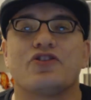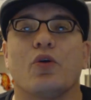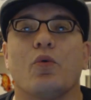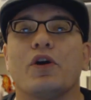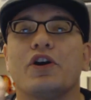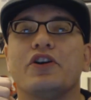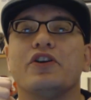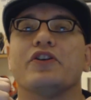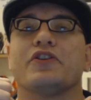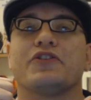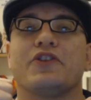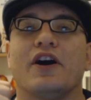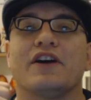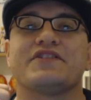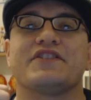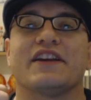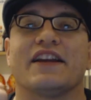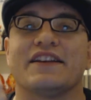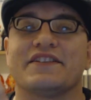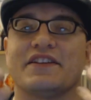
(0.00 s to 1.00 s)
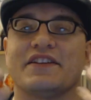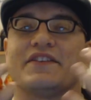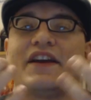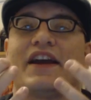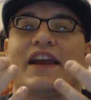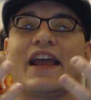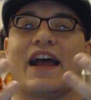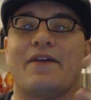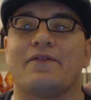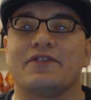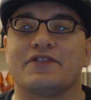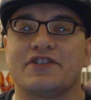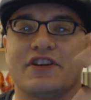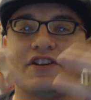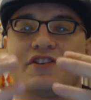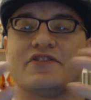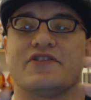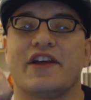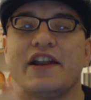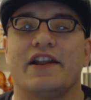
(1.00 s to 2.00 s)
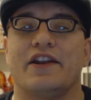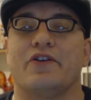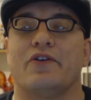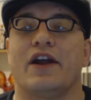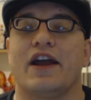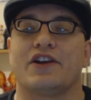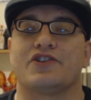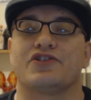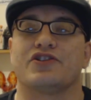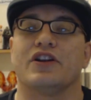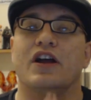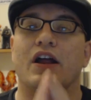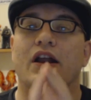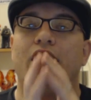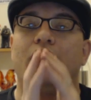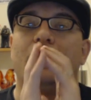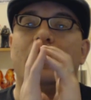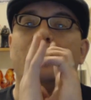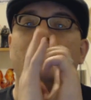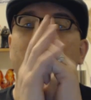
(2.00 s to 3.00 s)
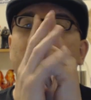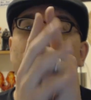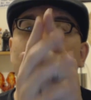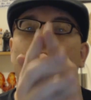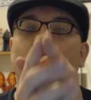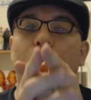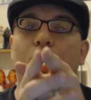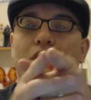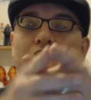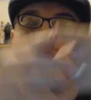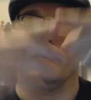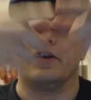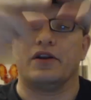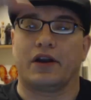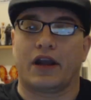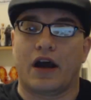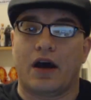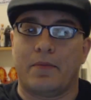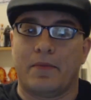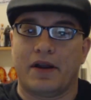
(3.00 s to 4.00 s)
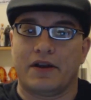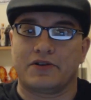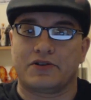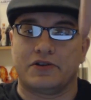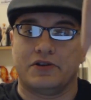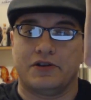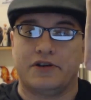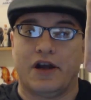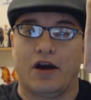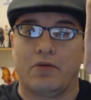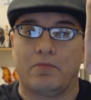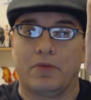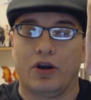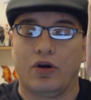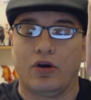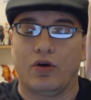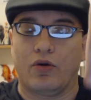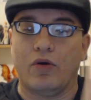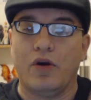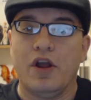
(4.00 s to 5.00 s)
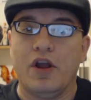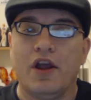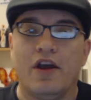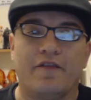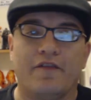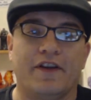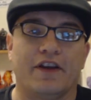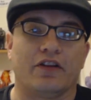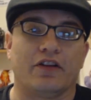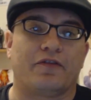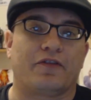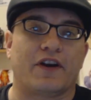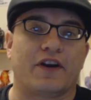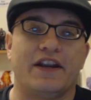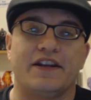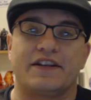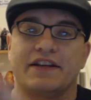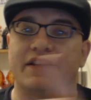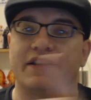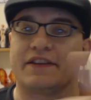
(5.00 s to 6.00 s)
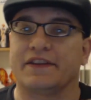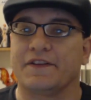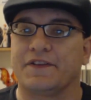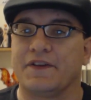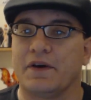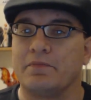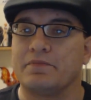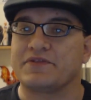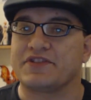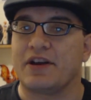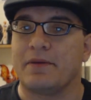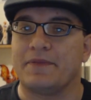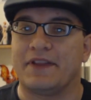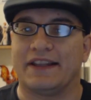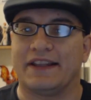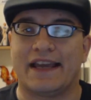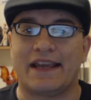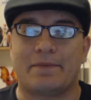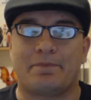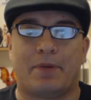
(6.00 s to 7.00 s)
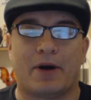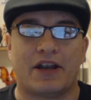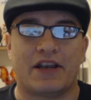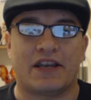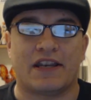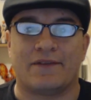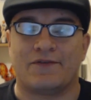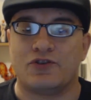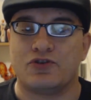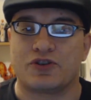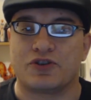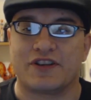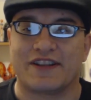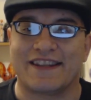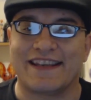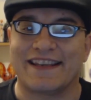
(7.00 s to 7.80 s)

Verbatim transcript: So what are your thoughts, I guess, on that conversation, that interaction? Let me know in the comments down below. Feel free to hit the thumbs up, the like button if you